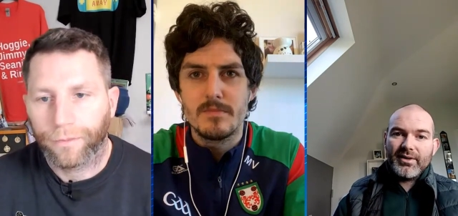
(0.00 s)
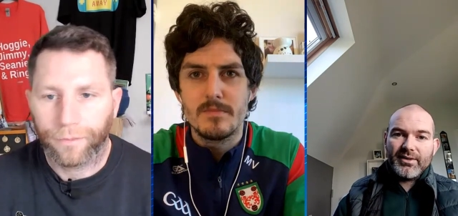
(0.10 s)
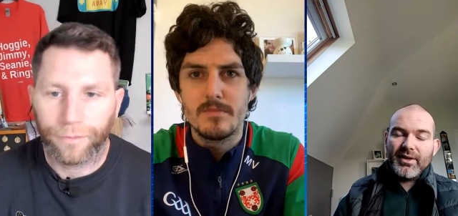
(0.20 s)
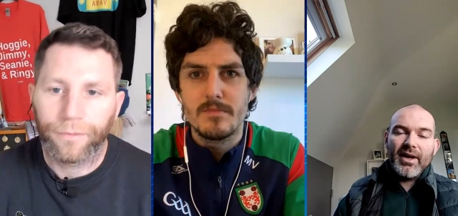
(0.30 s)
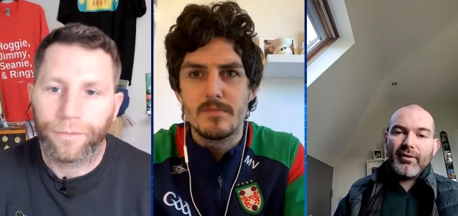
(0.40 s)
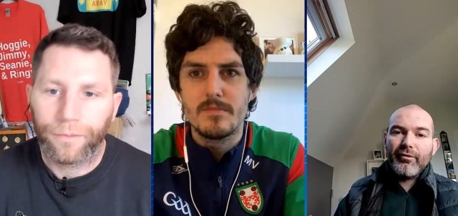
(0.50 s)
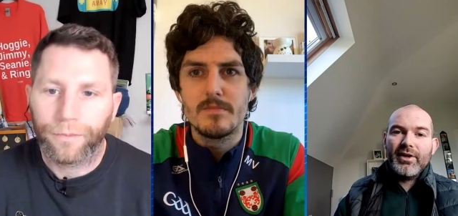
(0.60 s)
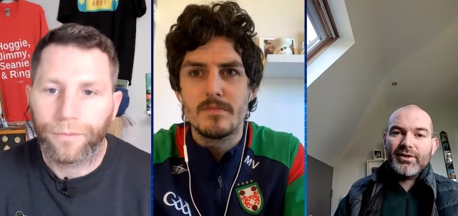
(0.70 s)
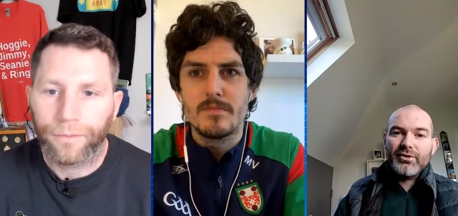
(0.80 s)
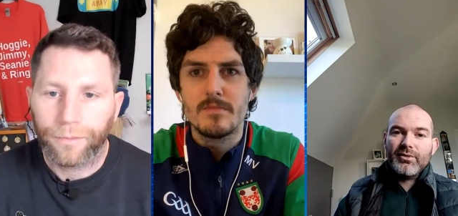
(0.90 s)
Speaker 1: they're not afraid
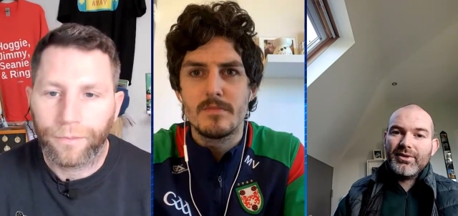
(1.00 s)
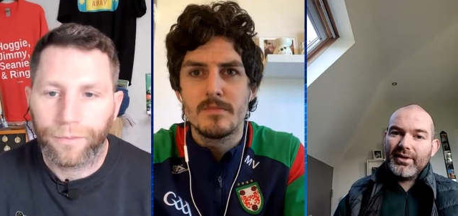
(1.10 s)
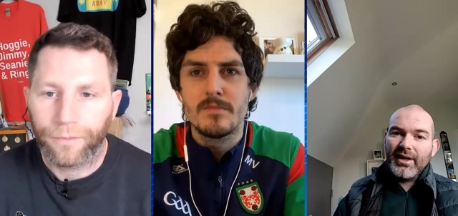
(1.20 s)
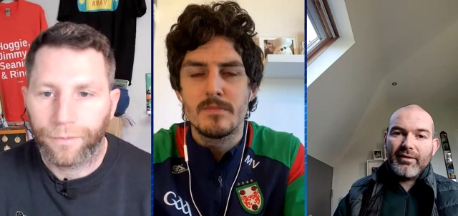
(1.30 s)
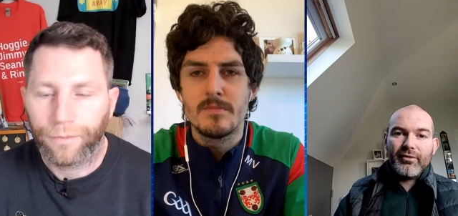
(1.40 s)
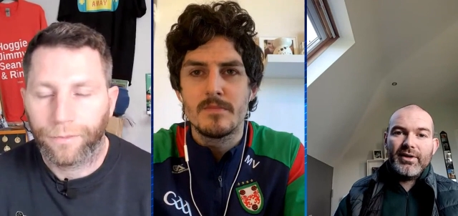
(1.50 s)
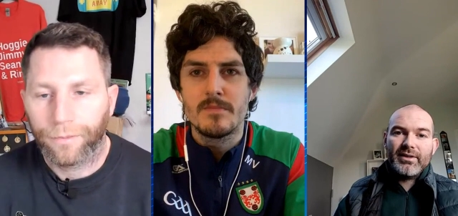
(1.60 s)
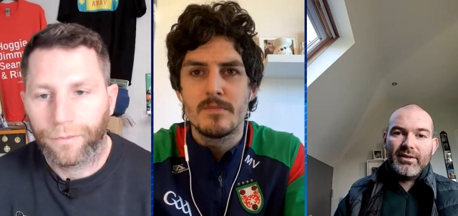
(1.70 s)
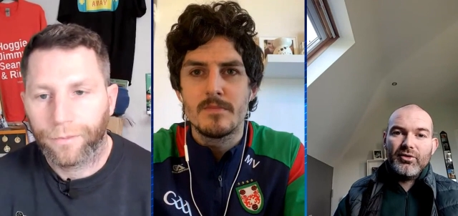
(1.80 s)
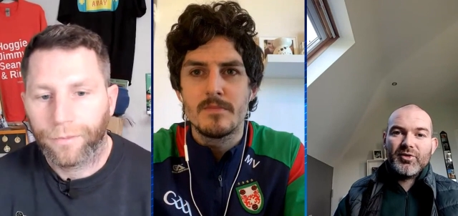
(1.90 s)
to do it they're not afraid
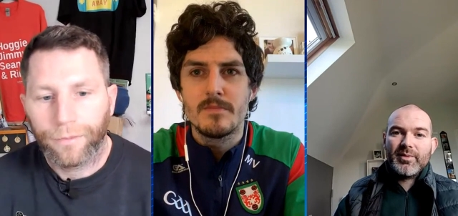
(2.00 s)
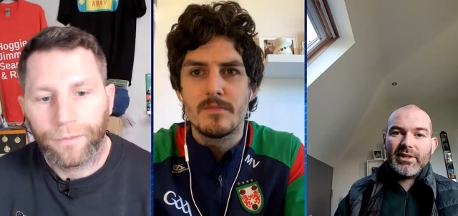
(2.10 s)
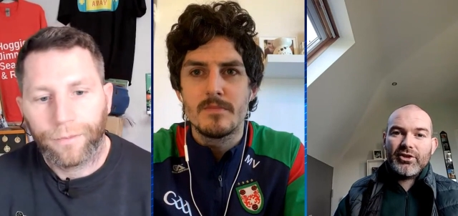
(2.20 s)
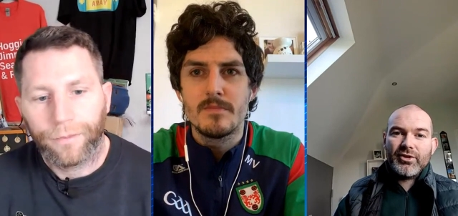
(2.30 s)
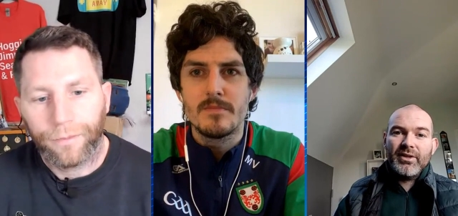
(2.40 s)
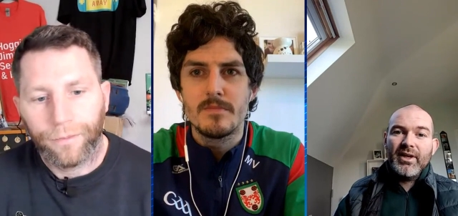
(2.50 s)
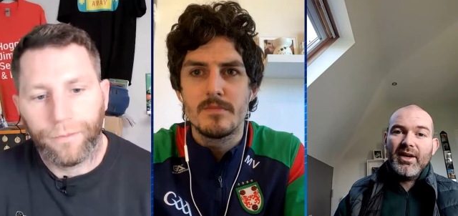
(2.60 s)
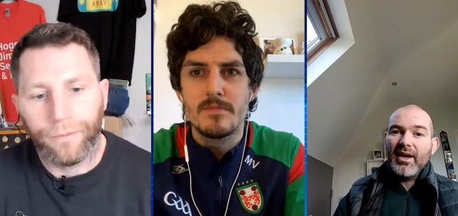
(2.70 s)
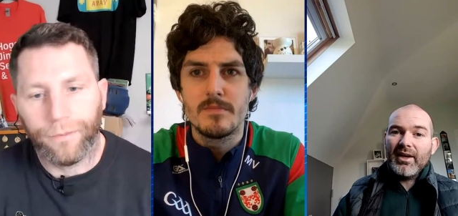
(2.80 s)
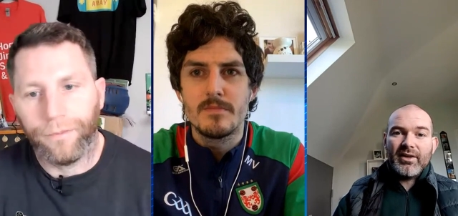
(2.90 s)
to lose possession
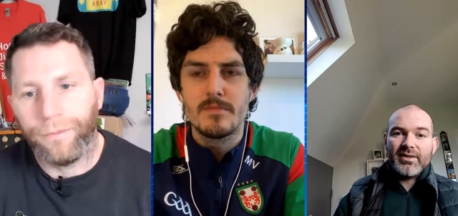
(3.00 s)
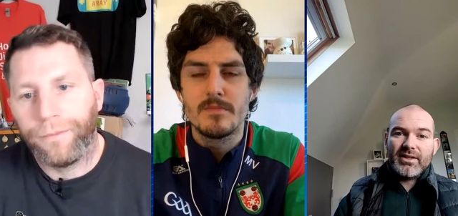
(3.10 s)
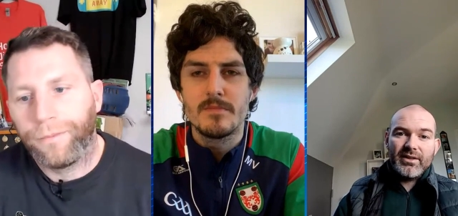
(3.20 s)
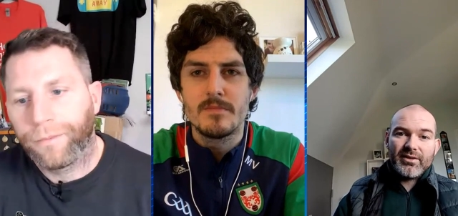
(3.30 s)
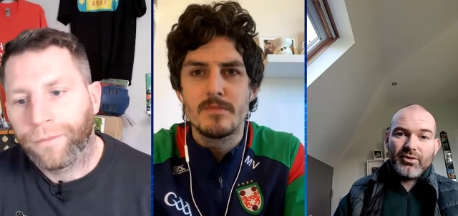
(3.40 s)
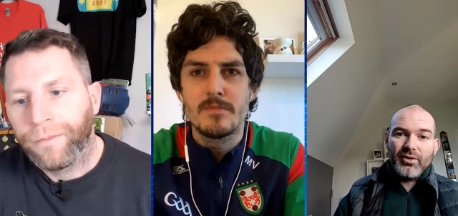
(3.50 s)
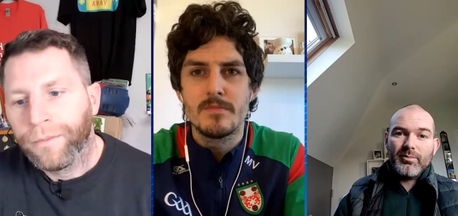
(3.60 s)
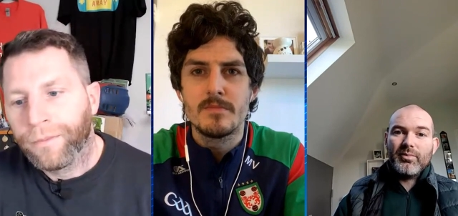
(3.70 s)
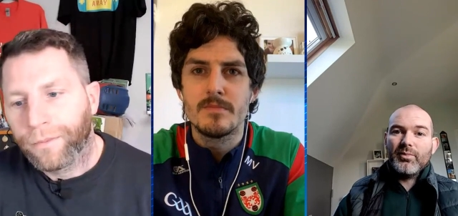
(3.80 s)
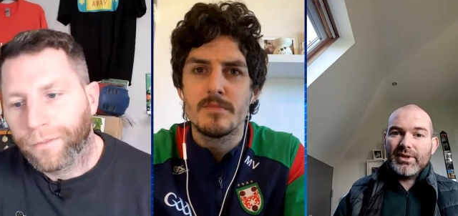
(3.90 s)
and concede a score
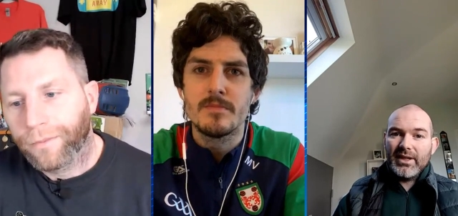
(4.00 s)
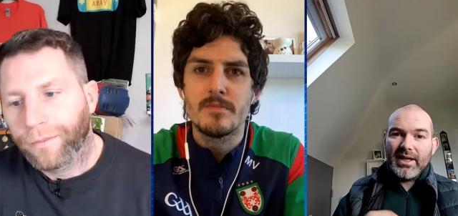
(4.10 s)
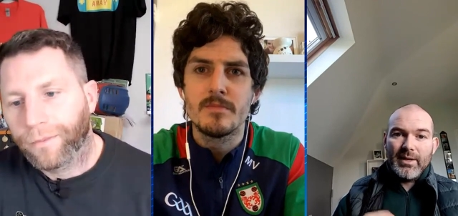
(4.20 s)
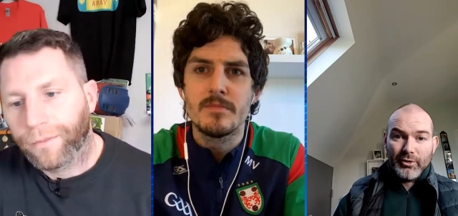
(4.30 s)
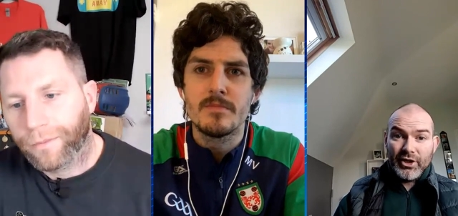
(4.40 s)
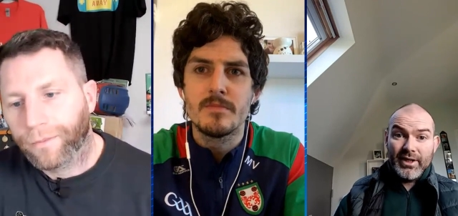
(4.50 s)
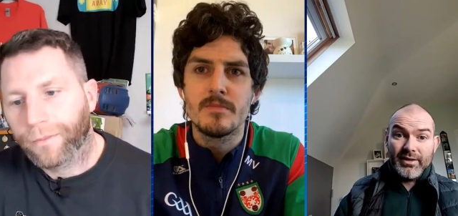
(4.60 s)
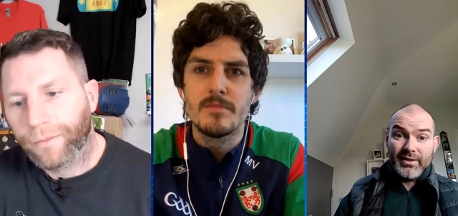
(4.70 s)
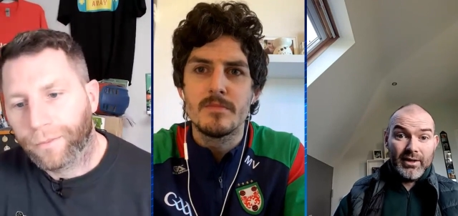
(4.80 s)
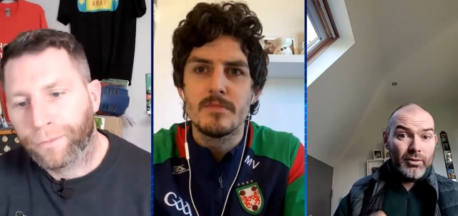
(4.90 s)
but they'll keep trying it
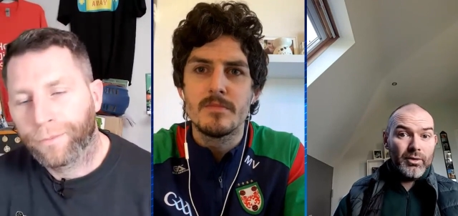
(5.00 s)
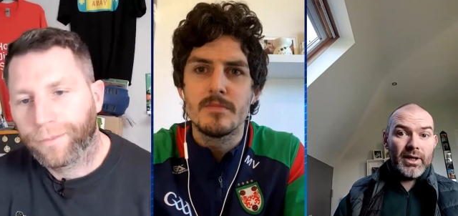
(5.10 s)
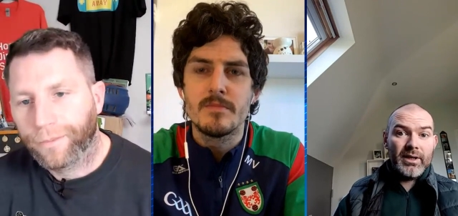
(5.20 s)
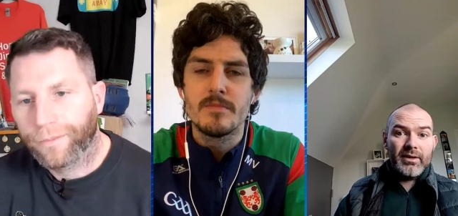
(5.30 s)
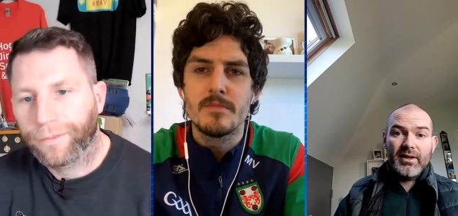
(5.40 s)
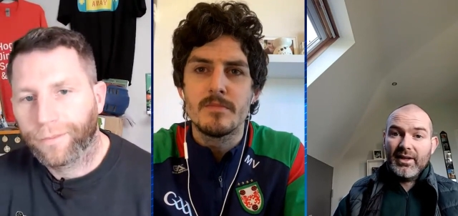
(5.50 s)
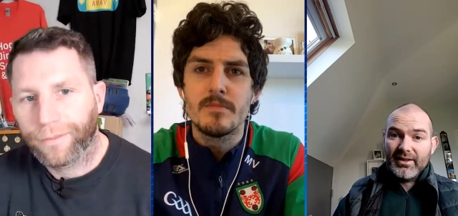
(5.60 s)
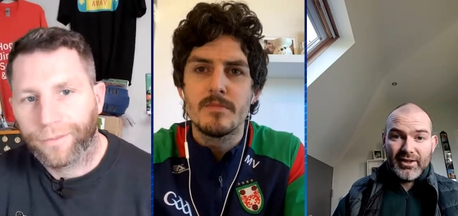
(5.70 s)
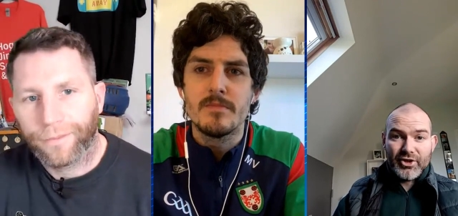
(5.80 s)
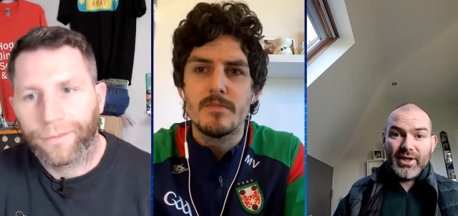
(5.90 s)
they'll go again
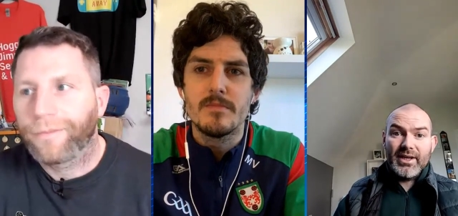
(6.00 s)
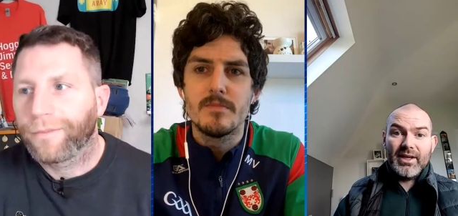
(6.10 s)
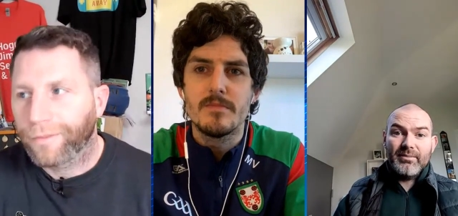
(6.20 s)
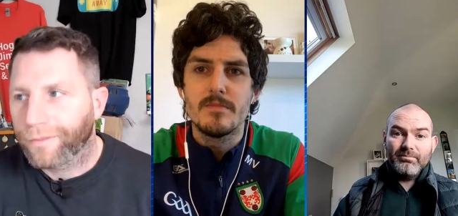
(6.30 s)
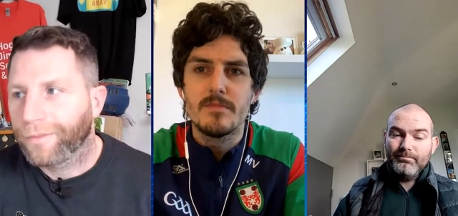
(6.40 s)
they'll try again